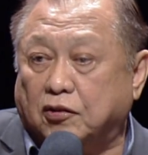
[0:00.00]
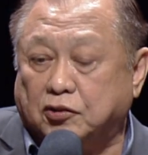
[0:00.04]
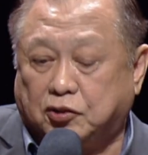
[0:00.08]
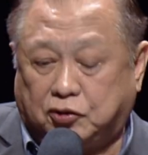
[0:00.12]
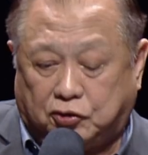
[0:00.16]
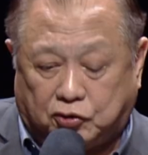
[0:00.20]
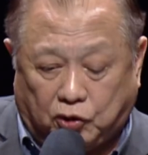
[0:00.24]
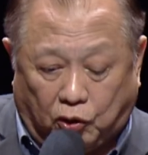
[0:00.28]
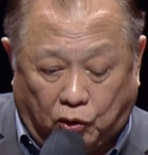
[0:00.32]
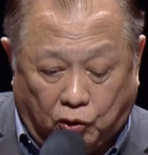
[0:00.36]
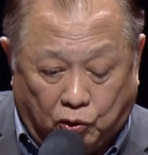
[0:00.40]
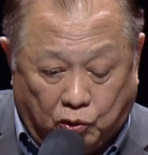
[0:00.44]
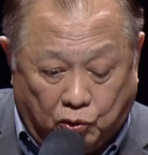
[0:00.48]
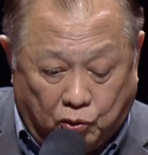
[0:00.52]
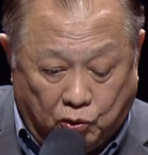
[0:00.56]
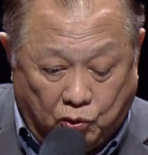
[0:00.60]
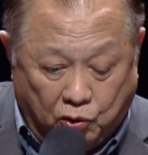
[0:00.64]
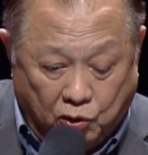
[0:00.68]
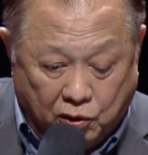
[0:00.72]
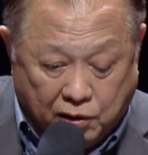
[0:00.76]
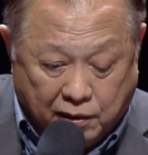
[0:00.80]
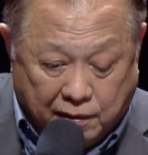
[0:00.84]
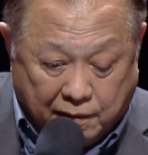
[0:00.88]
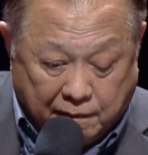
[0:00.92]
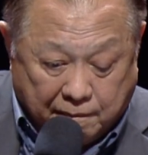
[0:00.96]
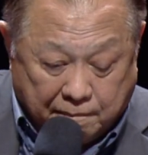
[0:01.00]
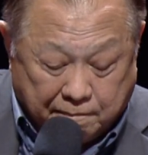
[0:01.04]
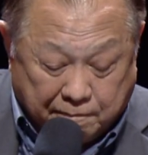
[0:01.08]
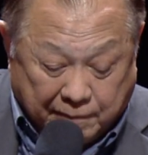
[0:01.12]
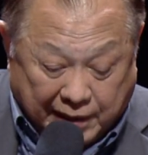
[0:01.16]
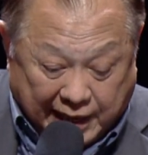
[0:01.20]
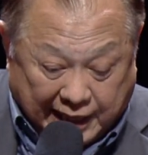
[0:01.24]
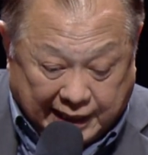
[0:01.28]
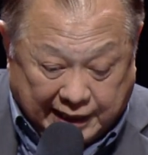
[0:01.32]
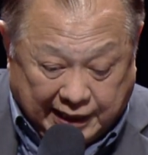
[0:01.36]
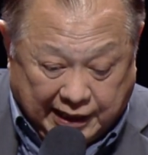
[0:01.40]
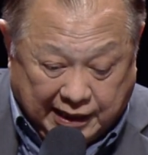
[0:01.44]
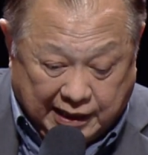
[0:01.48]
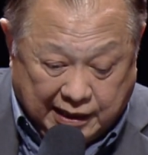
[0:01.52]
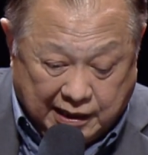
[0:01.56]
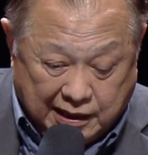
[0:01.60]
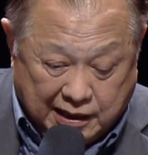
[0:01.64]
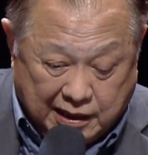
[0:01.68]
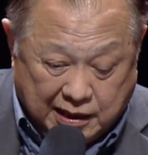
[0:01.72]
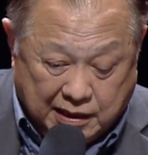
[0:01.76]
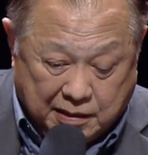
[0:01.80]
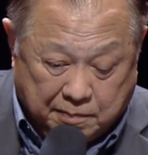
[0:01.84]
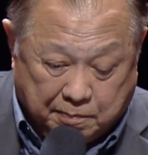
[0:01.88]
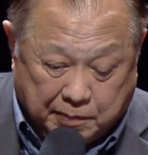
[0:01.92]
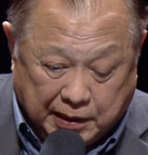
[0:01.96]
so many
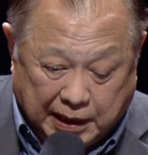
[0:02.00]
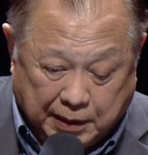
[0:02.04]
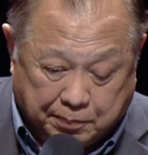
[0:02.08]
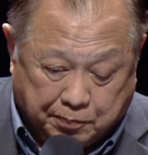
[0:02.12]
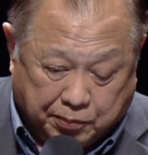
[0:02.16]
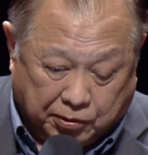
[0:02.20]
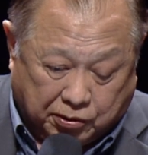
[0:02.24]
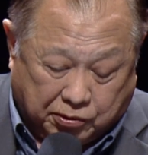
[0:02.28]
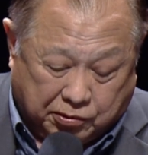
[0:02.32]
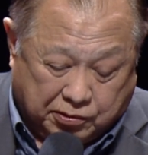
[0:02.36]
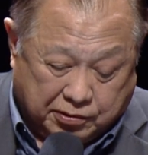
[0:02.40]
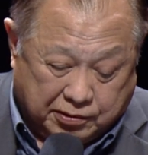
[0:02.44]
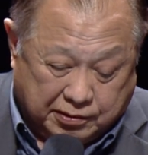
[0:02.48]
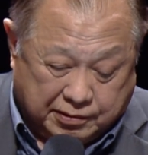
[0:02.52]
people?